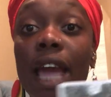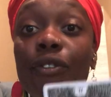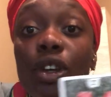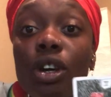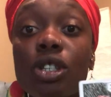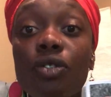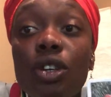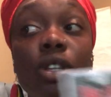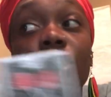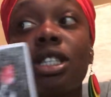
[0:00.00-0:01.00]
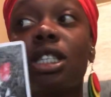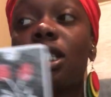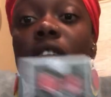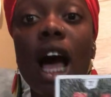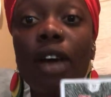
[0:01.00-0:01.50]
And for those of you that this
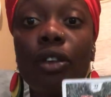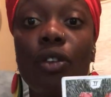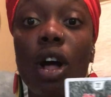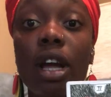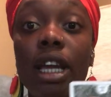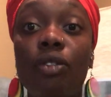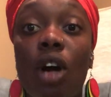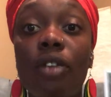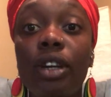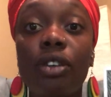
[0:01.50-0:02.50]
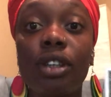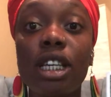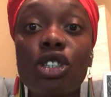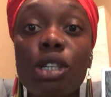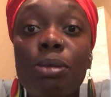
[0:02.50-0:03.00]
is not involving a
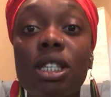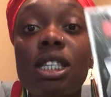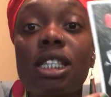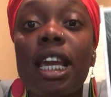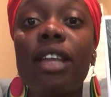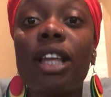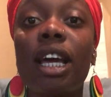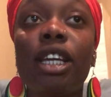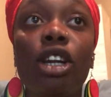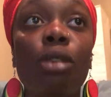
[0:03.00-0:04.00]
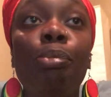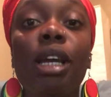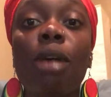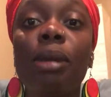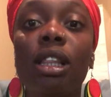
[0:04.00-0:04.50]
relationship, this is saying that you're
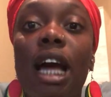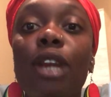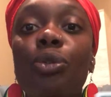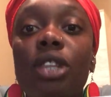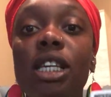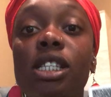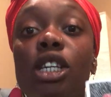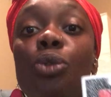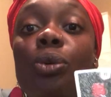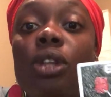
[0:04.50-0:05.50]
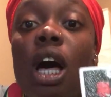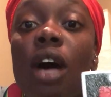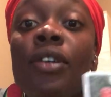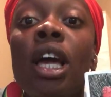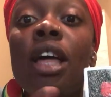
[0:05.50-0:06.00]
becoming aligned with things that you will
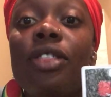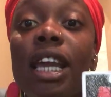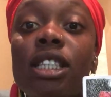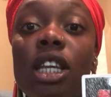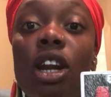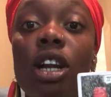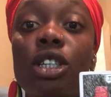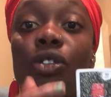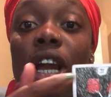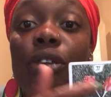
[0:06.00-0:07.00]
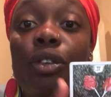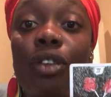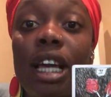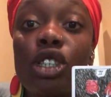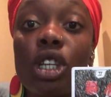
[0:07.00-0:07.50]
love, things that are a direct
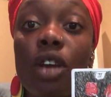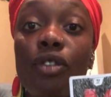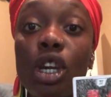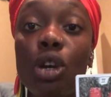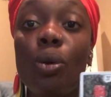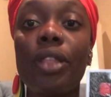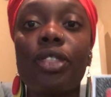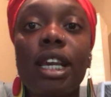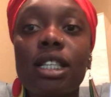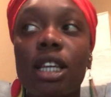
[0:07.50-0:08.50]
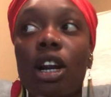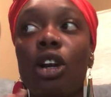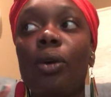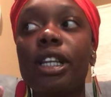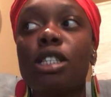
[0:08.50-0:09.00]
reflection of you, and things that are
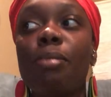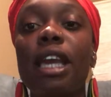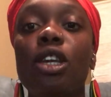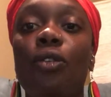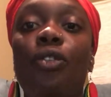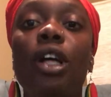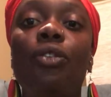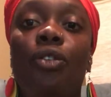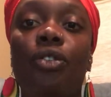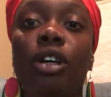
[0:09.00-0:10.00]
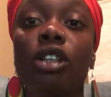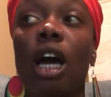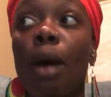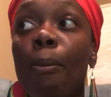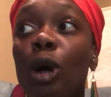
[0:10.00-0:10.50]
going to make you feel fulfilled
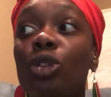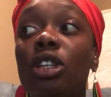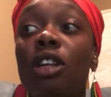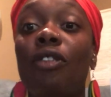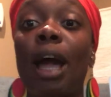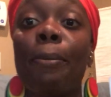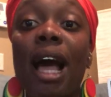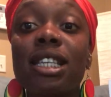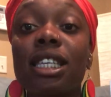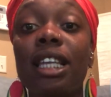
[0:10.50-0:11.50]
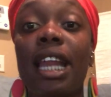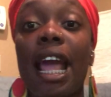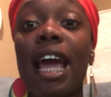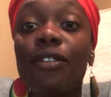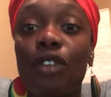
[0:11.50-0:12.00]
on both the divine masculine
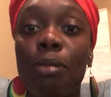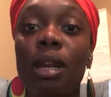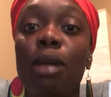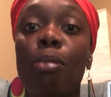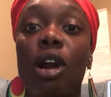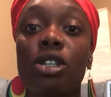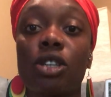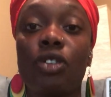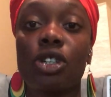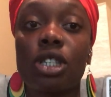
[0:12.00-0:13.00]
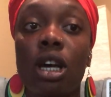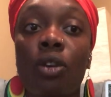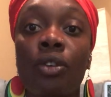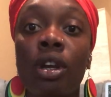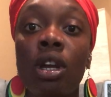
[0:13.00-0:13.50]
and feminine parts of yourself.